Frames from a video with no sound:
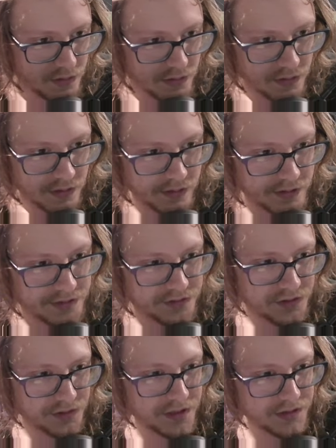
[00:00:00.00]
Alright,
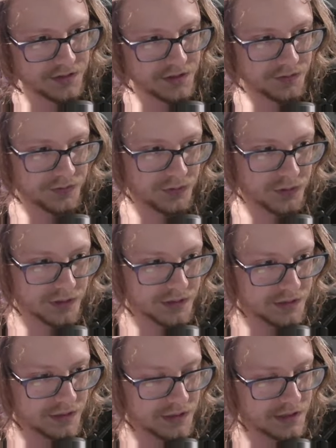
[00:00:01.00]
so that's it for
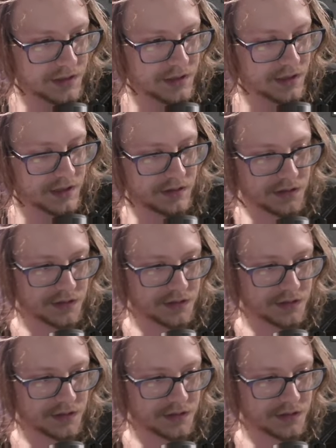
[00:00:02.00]
the kind of